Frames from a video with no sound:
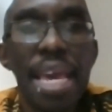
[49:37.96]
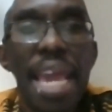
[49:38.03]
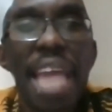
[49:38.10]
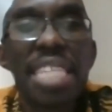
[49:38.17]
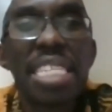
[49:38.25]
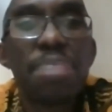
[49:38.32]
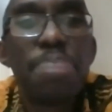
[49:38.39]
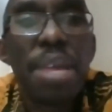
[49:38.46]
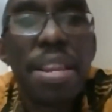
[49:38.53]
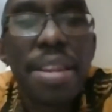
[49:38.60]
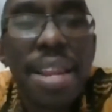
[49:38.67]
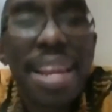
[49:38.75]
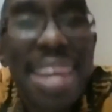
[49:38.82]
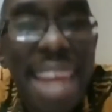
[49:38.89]
It has been
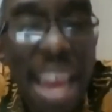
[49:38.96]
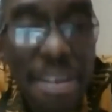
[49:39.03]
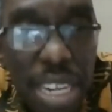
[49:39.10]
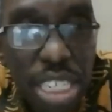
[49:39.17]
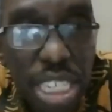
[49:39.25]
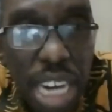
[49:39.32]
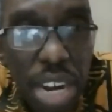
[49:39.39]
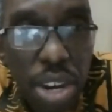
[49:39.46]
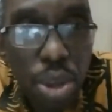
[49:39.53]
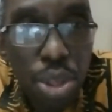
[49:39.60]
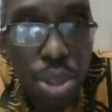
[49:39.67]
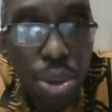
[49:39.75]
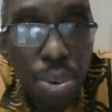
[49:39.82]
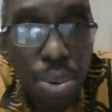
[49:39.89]
lovely sharing
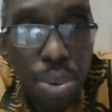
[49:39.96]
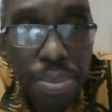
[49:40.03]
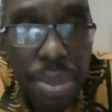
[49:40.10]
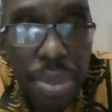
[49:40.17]
with you.